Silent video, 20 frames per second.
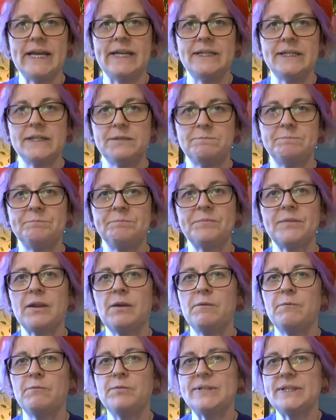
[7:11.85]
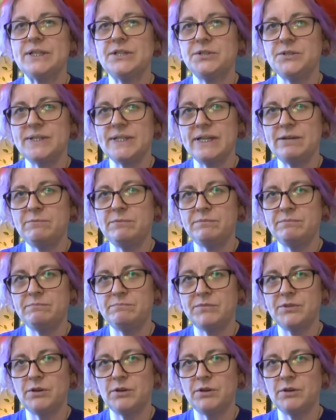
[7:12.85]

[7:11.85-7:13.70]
And What's interesting,